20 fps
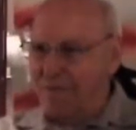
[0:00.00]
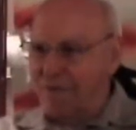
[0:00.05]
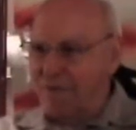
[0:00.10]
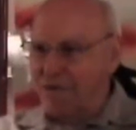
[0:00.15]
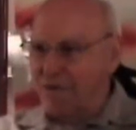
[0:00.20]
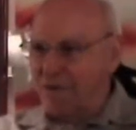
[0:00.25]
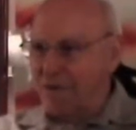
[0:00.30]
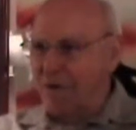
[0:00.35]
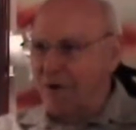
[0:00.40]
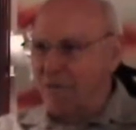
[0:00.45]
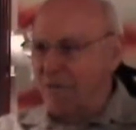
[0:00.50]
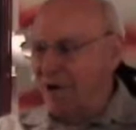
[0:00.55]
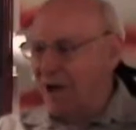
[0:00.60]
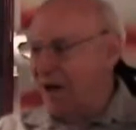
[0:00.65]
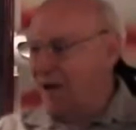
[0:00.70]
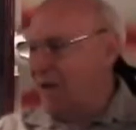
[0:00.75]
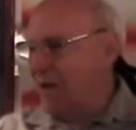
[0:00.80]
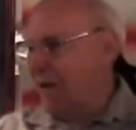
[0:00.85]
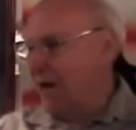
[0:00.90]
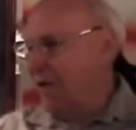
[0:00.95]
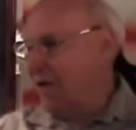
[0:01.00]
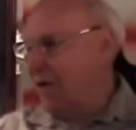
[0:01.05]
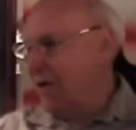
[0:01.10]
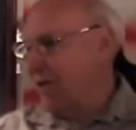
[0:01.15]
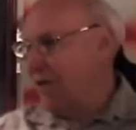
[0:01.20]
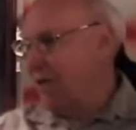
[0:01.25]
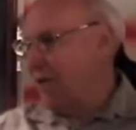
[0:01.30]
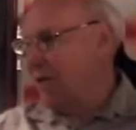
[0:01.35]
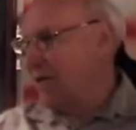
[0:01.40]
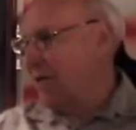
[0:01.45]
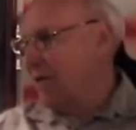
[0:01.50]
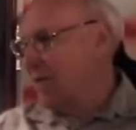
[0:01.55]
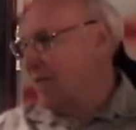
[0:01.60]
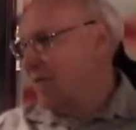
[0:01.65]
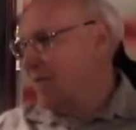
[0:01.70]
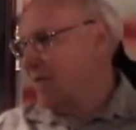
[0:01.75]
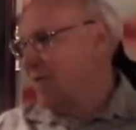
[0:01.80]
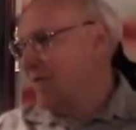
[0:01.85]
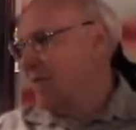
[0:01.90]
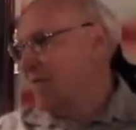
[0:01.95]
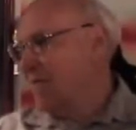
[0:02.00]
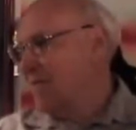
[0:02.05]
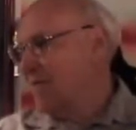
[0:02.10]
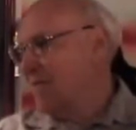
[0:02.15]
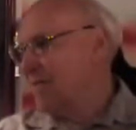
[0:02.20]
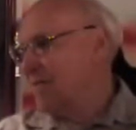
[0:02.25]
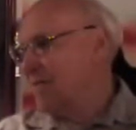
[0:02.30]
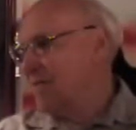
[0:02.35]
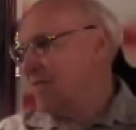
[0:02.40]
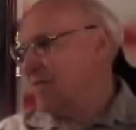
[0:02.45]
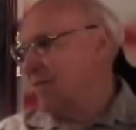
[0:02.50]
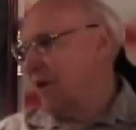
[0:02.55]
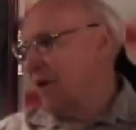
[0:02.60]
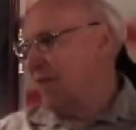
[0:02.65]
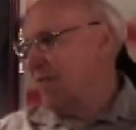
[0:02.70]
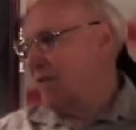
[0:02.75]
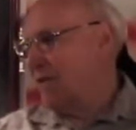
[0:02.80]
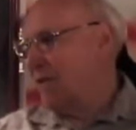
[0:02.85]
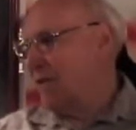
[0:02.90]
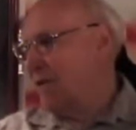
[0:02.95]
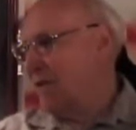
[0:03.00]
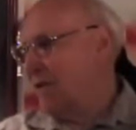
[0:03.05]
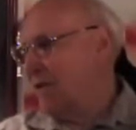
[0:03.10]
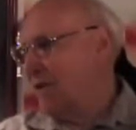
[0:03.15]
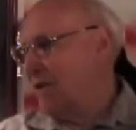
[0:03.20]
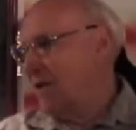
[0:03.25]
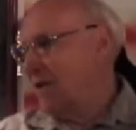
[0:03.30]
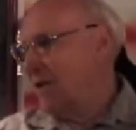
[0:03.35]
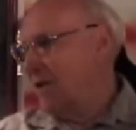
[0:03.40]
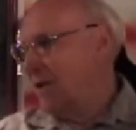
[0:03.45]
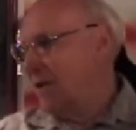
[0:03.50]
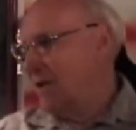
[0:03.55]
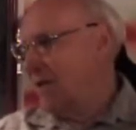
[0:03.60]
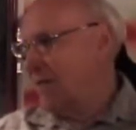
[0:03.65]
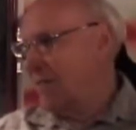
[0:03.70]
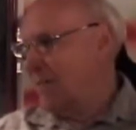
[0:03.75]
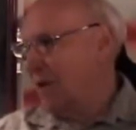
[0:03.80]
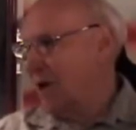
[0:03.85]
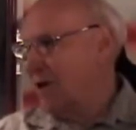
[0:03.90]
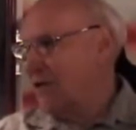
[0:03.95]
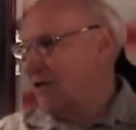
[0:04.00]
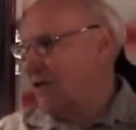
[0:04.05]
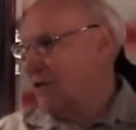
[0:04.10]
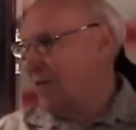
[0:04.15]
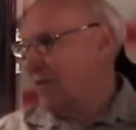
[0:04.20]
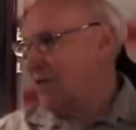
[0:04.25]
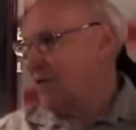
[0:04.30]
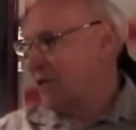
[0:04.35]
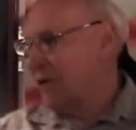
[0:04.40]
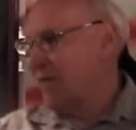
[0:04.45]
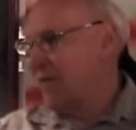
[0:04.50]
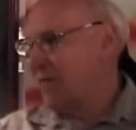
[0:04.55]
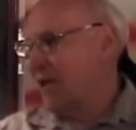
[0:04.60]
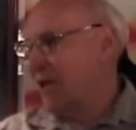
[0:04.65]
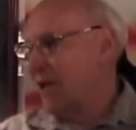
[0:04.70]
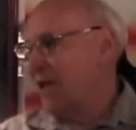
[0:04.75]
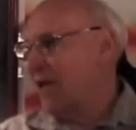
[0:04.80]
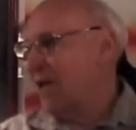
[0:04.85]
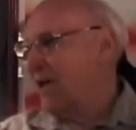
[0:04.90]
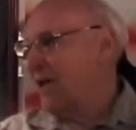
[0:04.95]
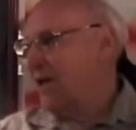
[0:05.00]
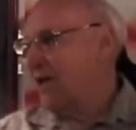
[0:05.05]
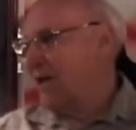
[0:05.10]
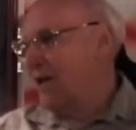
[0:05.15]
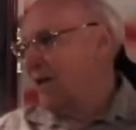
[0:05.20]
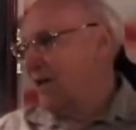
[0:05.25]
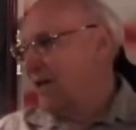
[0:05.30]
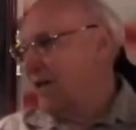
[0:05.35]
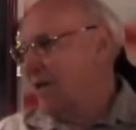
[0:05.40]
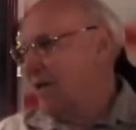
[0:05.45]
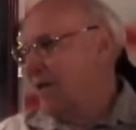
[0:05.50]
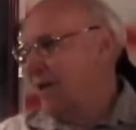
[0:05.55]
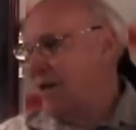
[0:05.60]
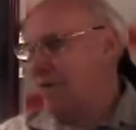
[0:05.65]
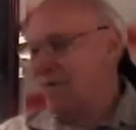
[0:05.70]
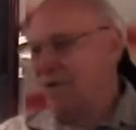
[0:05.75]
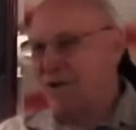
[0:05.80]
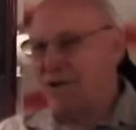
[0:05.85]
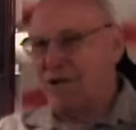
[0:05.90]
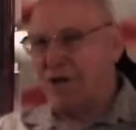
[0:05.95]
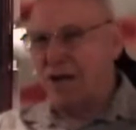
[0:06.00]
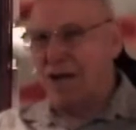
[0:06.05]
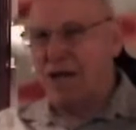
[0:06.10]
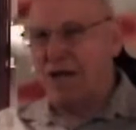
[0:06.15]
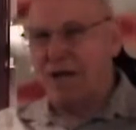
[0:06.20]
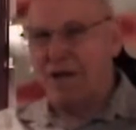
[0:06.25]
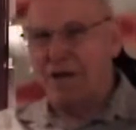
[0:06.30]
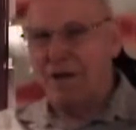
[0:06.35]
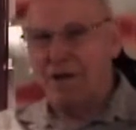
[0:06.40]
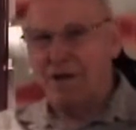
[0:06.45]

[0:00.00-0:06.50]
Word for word: streamlined out of the squadron and made ship's company, they would take